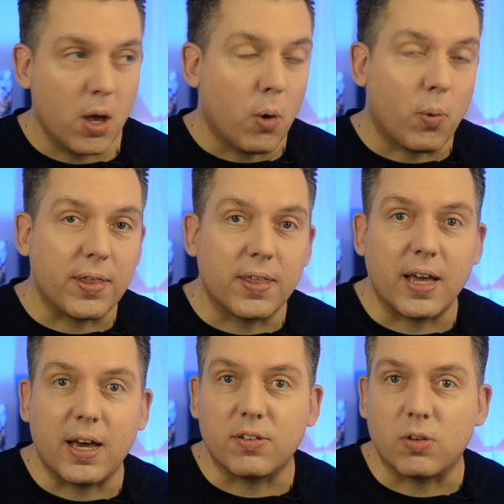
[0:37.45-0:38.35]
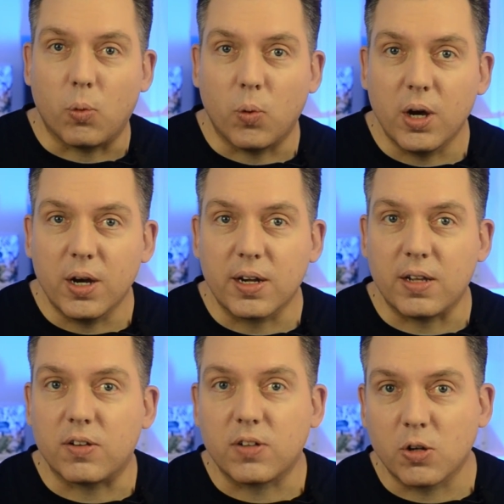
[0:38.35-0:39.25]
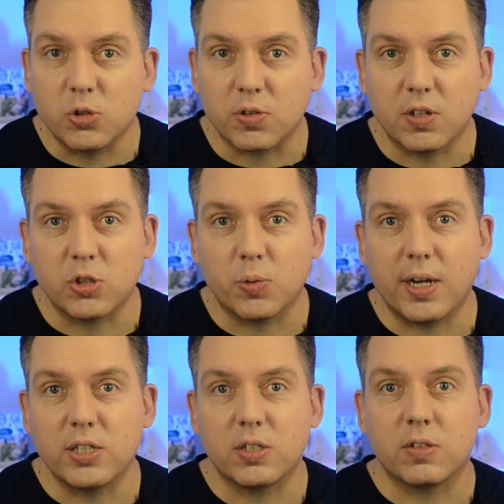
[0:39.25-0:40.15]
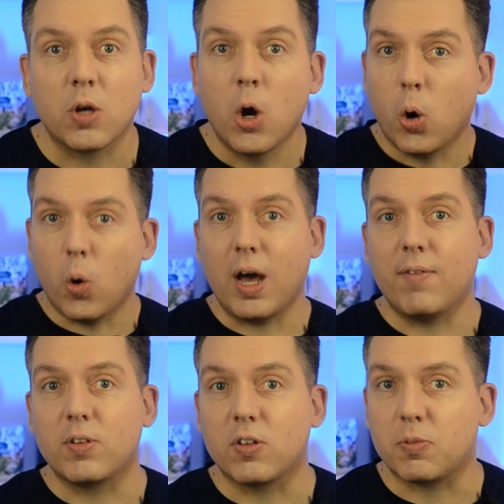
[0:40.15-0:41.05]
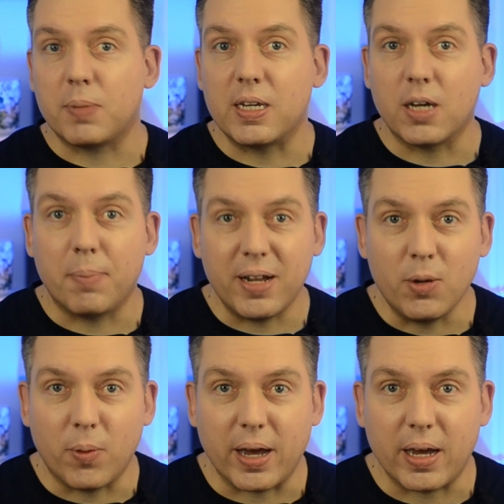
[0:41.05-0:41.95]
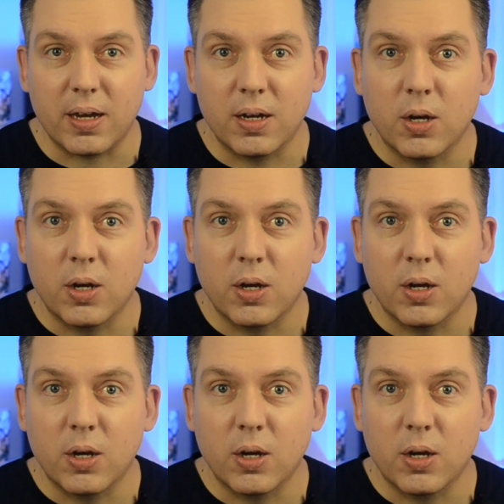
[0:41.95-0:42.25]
whether that's at work, in social situations, or having to speak up anywhere,